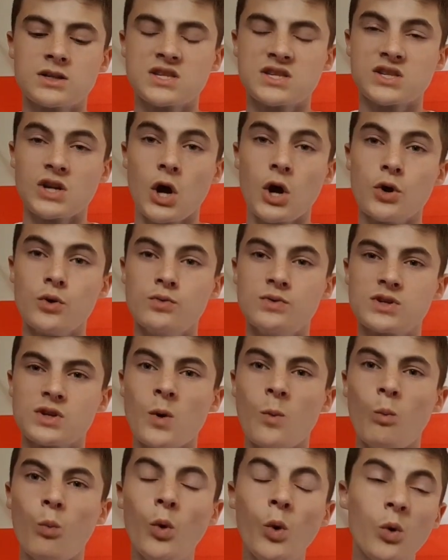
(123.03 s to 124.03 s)
Stones,
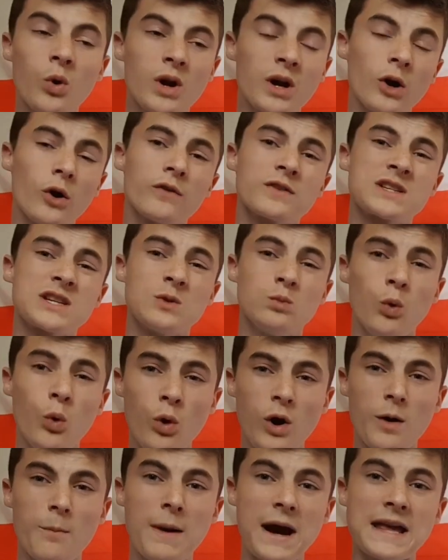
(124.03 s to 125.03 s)
and Walker. Obviously,
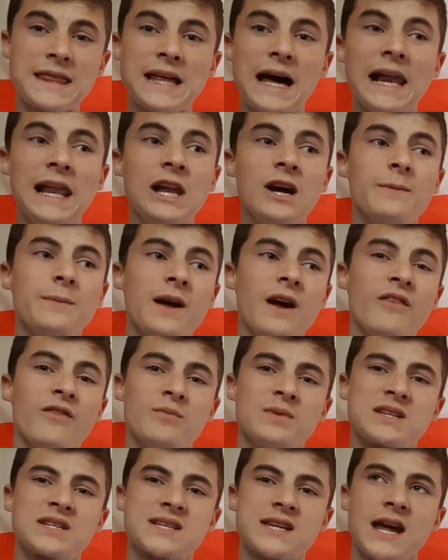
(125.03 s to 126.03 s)
Walker made that little bit of a
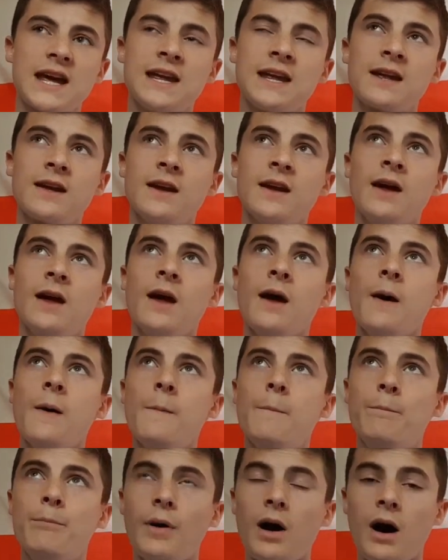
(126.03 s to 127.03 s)
mistake,
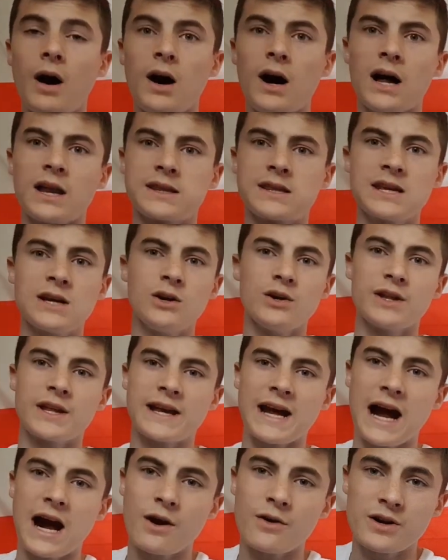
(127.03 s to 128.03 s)
but I think on the
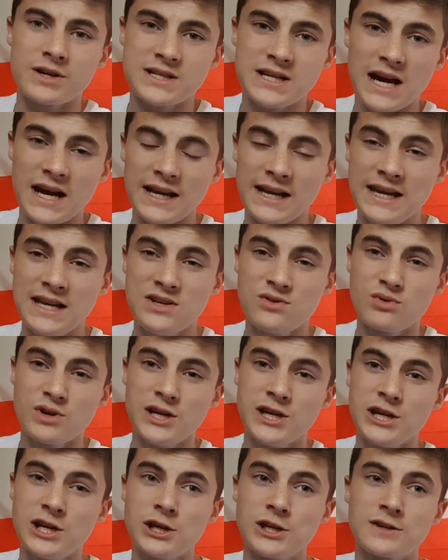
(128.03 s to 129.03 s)
counter attack, he's
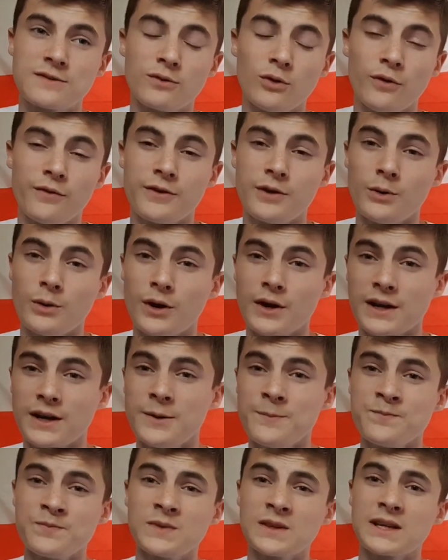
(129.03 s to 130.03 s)
really useful. If you want to
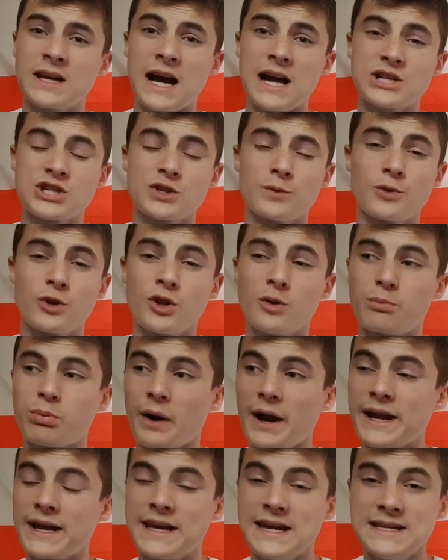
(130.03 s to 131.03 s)
catch someone on the
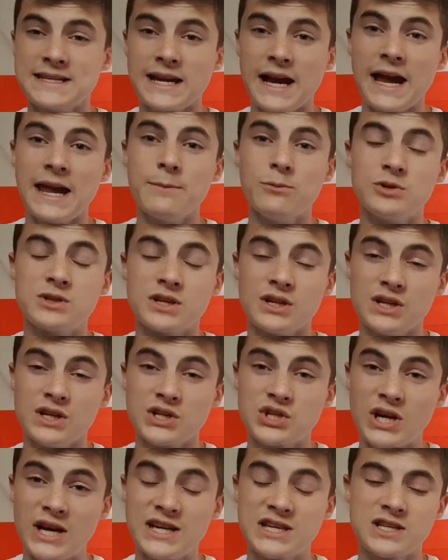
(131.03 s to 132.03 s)
break, he's able to
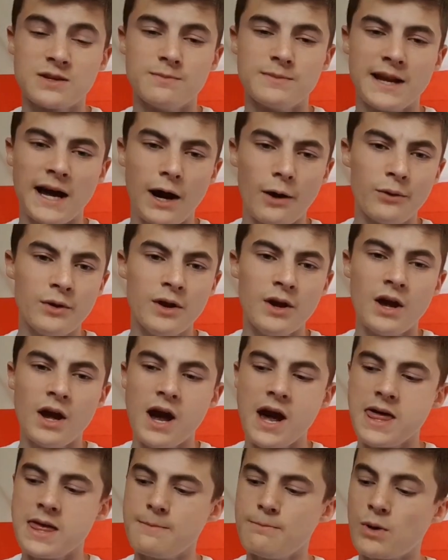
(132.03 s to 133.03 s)
chase them down.
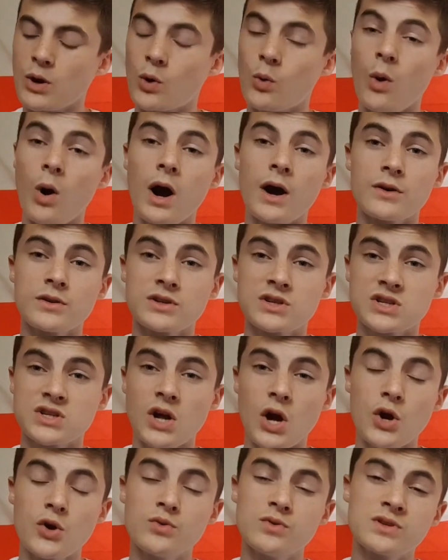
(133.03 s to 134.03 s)
And then Maguire and
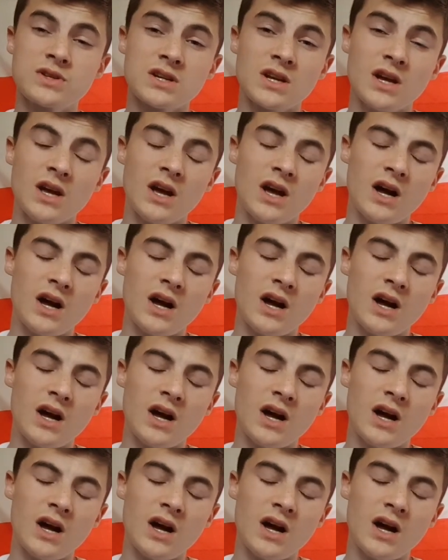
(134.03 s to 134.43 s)
Stones.